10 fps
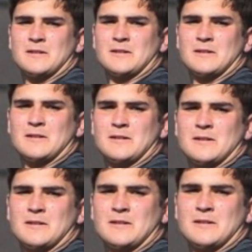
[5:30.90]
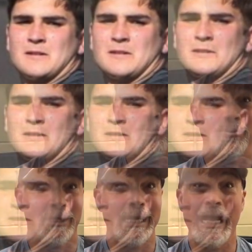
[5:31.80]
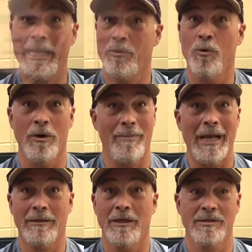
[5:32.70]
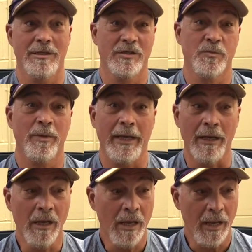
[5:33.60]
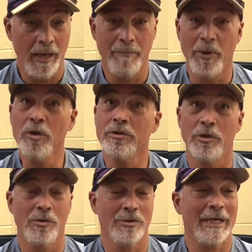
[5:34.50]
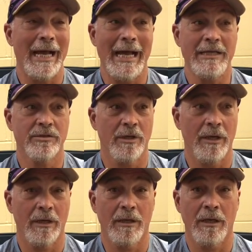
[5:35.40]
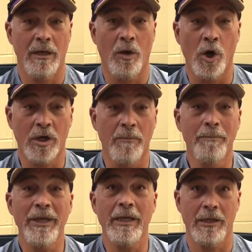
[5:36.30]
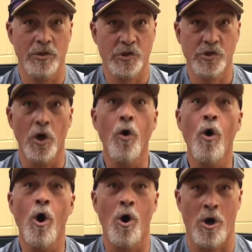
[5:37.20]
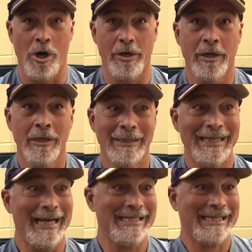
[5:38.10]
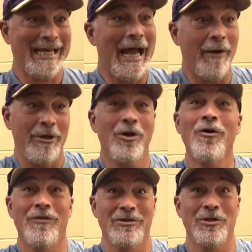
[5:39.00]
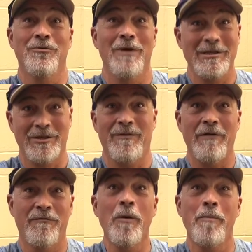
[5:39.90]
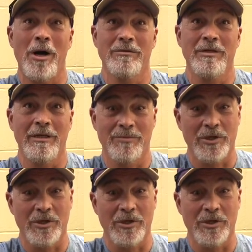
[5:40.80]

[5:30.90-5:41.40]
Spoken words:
Narcan better, who's a guy that quarterbacked us in the spring. And both of those guys are competing so hard that it's carried over to the rest of our football team.